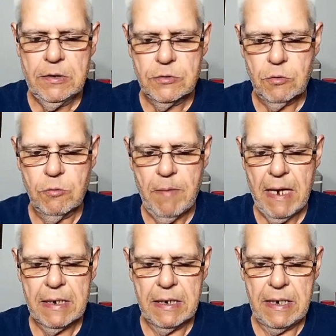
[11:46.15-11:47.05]
So we're
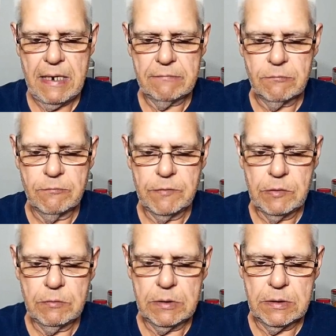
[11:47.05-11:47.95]
back again after
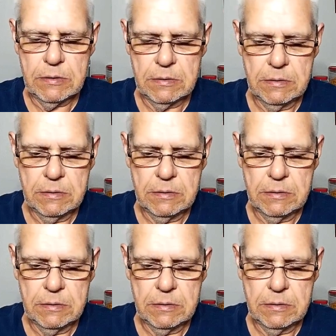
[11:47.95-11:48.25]
reviewing the